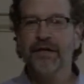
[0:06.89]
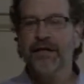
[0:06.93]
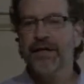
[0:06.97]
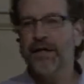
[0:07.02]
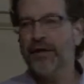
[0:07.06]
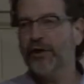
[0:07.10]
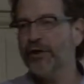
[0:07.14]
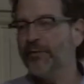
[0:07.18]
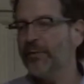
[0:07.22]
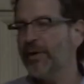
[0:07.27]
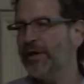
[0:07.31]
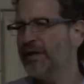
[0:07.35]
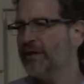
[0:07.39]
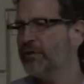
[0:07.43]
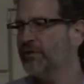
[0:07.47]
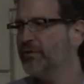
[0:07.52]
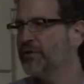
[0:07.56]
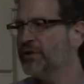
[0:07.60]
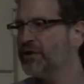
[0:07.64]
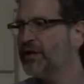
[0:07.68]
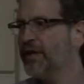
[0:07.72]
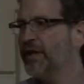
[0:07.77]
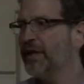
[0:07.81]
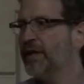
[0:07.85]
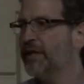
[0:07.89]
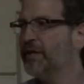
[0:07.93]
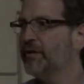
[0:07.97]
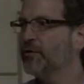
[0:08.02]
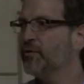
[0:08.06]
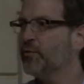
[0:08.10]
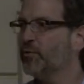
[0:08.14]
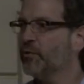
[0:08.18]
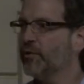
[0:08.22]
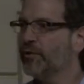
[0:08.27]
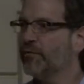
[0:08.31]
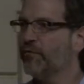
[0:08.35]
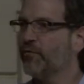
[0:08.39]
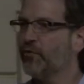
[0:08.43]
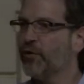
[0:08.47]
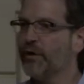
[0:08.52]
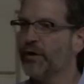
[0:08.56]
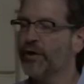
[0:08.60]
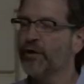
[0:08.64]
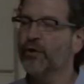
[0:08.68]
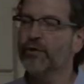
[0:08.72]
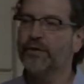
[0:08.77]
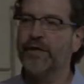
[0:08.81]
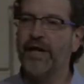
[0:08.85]
It could be in Eugene, where a
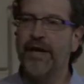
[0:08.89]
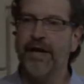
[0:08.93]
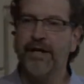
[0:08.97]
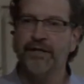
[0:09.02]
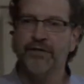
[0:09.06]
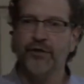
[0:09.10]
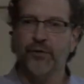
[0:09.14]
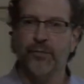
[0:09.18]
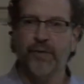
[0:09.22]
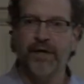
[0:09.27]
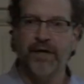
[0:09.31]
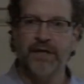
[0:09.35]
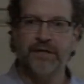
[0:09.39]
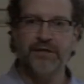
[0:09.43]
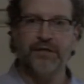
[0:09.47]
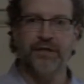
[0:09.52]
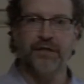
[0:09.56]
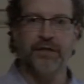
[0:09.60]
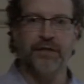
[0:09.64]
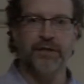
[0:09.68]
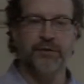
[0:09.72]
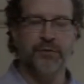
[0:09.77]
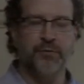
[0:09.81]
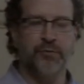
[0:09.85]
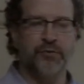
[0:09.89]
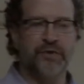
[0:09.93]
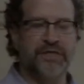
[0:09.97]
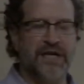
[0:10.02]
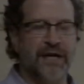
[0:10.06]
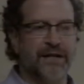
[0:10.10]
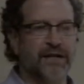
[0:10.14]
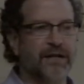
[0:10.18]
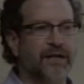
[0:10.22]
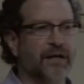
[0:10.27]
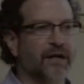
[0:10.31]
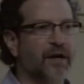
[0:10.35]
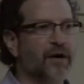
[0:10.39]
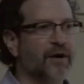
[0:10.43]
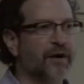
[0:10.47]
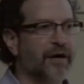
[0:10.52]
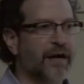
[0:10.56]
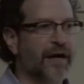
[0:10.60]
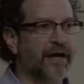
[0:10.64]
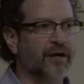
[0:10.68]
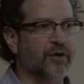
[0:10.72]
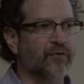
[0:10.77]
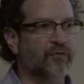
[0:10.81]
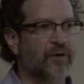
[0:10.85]
4-year-old cancer patient has presented in
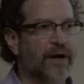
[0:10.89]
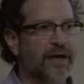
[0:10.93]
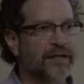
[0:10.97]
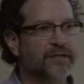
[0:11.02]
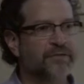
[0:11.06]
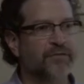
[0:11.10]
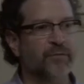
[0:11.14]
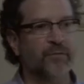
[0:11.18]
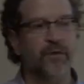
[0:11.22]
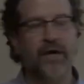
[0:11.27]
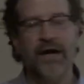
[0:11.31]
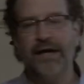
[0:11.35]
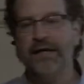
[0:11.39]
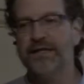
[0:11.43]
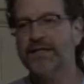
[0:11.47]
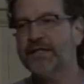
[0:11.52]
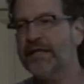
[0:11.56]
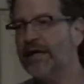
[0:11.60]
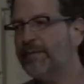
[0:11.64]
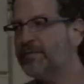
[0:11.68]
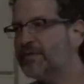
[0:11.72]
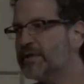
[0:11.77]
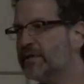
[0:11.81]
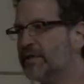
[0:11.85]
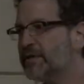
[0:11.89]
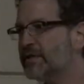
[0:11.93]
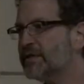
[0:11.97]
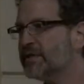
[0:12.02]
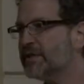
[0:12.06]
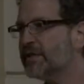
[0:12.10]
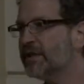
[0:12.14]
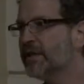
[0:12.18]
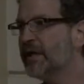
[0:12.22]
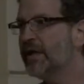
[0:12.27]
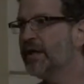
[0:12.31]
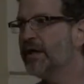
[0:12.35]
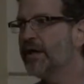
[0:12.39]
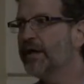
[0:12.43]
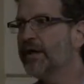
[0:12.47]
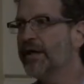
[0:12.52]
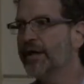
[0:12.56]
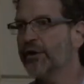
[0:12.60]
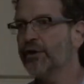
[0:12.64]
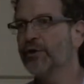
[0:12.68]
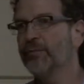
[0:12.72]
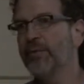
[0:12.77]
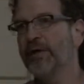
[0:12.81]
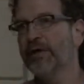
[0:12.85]
cardiac arrest from line sepsis.
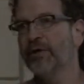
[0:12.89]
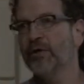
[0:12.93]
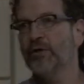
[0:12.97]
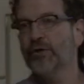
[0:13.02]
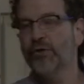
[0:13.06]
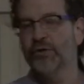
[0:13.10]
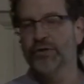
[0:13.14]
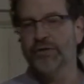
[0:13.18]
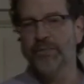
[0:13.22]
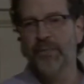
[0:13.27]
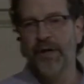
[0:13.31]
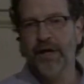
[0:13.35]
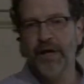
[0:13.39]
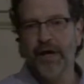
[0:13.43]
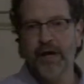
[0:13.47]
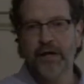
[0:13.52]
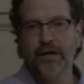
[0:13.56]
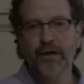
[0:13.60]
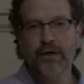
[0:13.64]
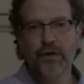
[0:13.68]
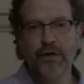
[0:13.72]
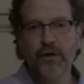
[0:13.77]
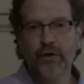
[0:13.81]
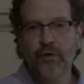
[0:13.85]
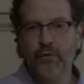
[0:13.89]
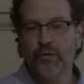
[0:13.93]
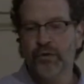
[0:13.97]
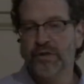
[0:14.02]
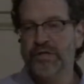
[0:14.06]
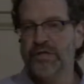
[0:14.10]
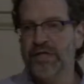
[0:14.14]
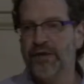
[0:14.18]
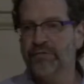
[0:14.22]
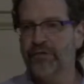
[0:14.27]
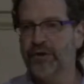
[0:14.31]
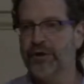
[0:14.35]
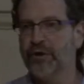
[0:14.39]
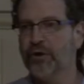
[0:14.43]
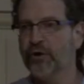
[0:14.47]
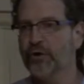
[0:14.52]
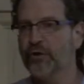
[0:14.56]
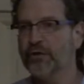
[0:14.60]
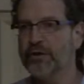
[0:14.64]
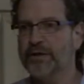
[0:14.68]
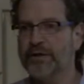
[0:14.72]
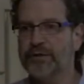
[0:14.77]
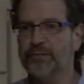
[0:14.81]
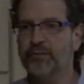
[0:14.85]
It could be in Coos Bay, where a
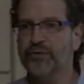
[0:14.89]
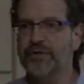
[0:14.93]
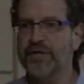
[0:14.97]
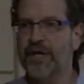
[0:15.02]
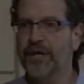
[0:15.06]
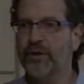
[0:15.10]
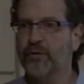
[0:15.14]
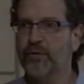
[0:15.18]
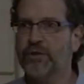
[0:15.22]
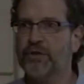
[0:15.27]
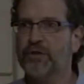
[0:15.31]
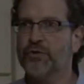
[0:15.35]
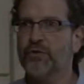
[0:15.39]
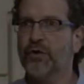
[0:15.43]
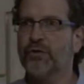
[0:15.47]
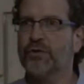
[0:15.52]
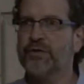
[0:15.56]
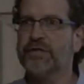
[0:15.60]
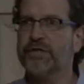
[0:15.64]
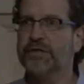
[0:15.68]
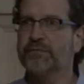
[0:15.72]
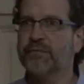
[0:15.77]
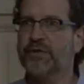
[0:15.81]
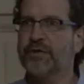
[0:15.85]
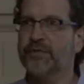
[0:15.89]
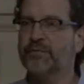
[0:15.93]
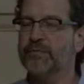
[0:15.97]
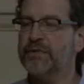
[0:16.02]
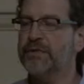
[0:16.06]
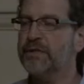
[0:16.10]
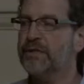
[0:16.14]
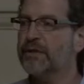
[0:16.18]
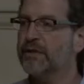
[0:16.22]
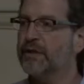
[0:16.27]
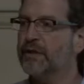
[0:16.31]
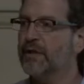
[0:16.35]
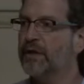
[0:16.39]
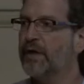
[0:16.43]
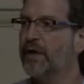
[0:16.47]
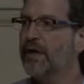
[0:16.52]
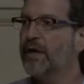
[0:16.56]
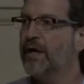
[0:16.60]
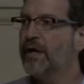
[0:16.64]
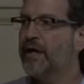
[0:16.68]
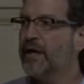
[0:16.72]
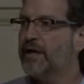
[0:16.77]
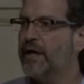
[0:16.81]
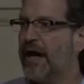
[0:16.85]
70-year-old has presented with stroke symptoms.
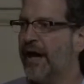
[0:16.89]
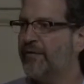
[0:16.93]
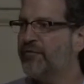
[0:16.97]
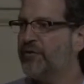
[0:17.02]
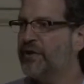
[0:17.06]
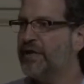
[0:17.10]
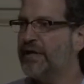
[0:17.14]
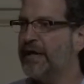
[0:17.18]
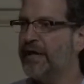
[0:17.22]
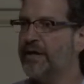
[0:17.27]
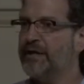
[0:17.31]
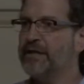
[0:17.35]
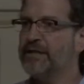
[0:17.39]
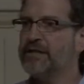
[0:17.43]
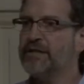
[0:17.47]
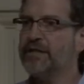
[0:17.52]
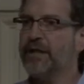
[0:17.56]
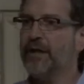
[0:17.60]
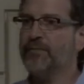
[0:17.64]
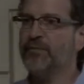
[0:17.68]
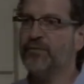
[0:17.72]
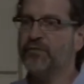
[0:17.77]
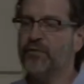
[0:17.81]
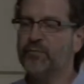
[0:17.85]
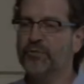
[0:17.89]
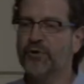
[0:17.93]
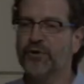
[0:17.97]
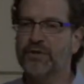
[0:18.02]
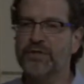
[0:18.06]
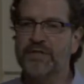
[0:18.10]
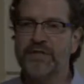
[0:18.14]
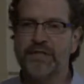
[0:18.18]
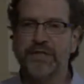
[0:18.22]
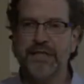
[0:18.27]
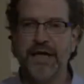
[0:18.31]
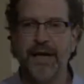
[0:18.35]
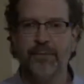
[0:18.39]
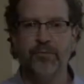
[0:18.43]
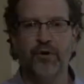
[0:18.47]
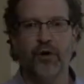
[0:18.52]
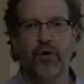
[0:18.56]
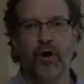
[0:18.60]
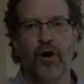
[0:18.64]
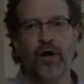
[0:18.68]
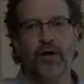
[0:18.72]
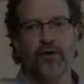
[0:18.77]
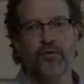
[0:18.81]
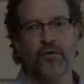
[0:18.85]
Every day, these type of emergencies happen
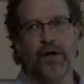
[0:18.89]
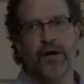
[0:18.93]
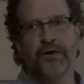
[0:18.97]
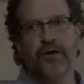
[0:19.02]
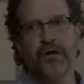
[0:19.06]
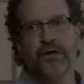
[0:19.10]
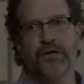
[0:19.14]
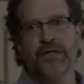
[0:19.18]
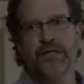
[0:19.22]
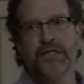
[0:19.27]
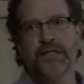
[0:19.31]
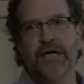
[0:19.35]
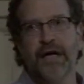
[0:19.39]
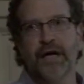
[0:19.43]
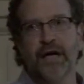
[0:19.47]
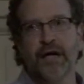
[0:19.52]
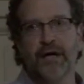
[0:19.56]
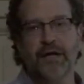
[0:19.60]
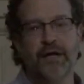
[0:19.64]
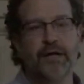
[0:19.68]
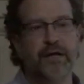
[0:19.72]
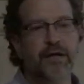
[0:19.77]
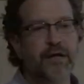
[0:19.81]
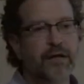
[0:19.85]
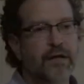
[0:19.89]
all around our state.